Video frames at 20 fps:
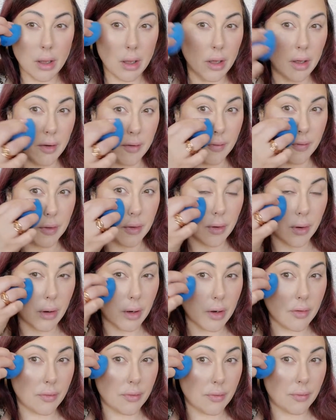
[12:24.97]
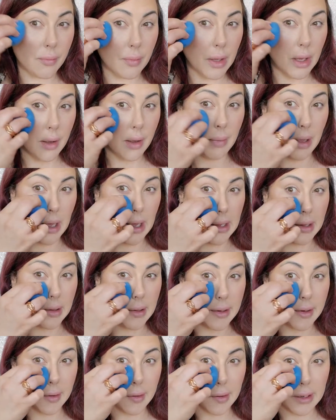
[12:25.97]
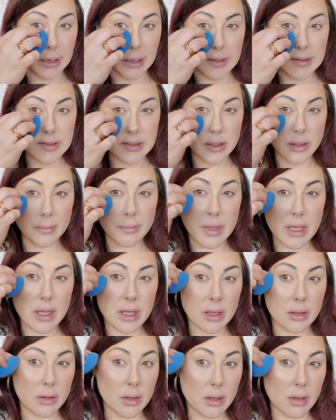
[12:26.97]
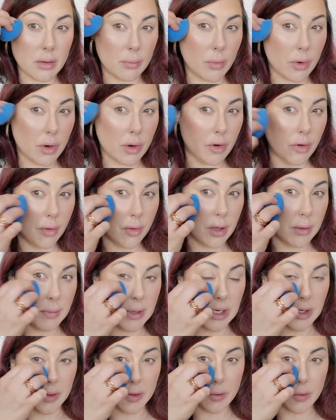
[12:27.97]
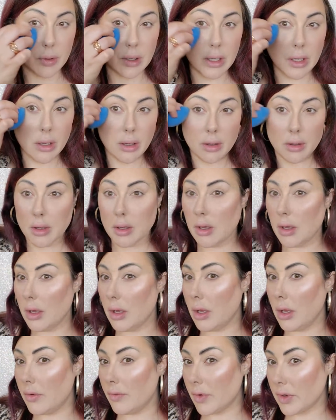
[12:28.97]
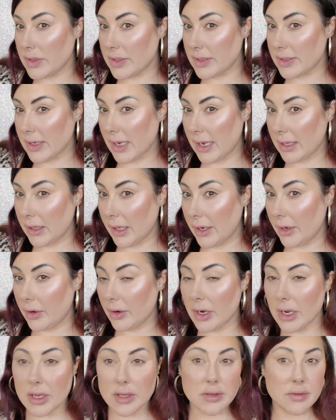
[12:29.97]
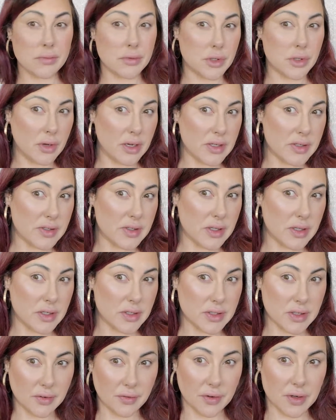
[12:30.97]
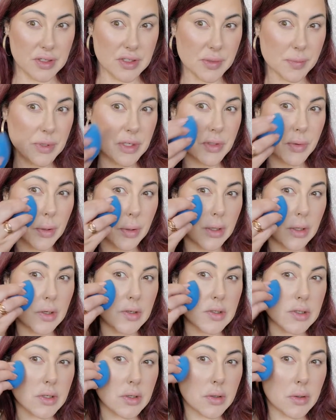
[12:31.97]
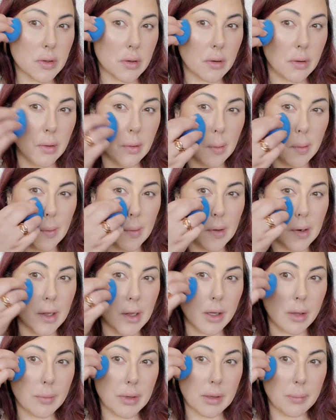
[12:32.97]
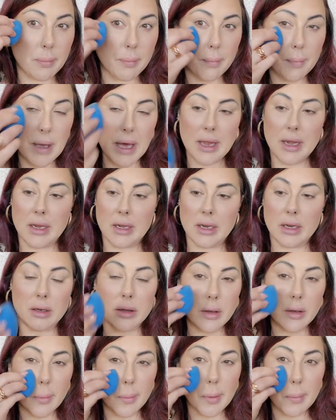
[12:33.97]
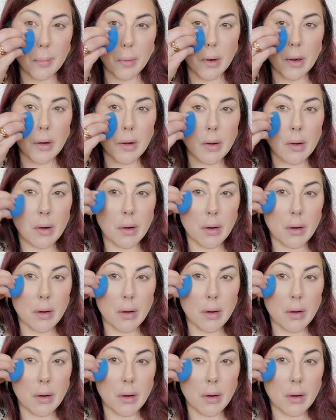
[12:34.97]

of your highlighter, and it's going to make it look more creamy dewy versus highlightery. Do you guys see the difference between the two? Well, let me pat it in a little bit more.